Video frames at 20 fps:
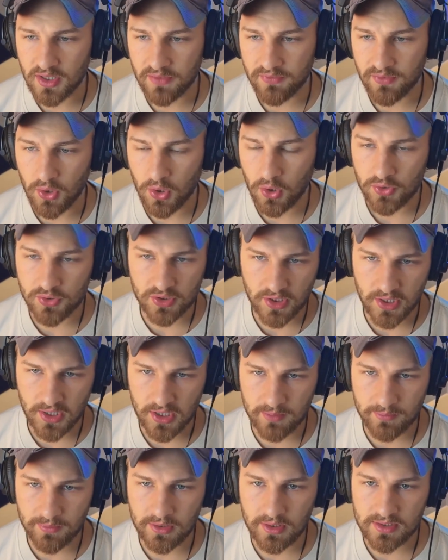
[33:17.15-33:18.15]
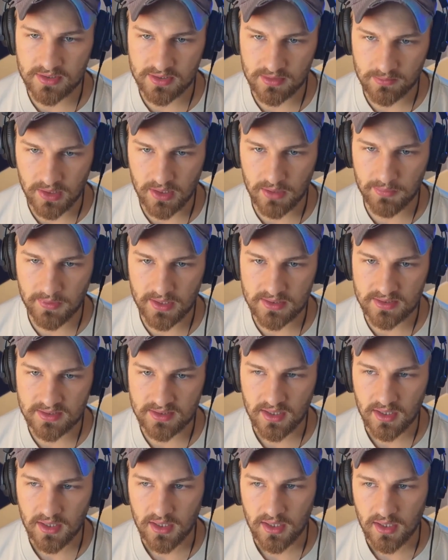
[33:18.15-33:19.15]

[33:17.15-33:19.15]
if all you care about is the money piece,